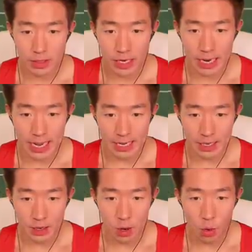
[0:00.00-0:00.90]
Tight end.
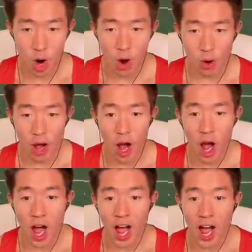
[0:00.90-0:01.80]
Woo!
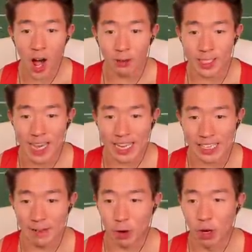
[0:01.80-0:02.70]
Oh,
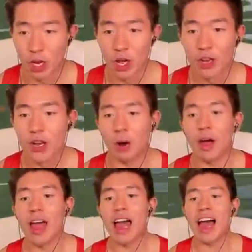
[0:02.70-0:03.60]
second level. No.
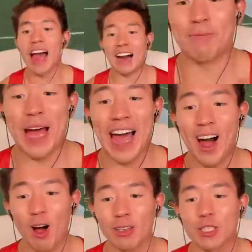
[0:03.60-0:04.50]
Out of
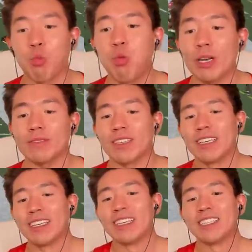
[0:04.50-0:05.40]
bounds. What?
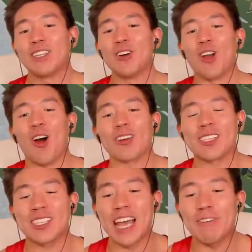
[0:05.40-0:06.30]
Dude, our
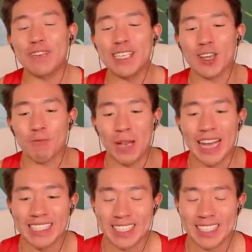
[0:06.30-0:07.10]
safeties are playing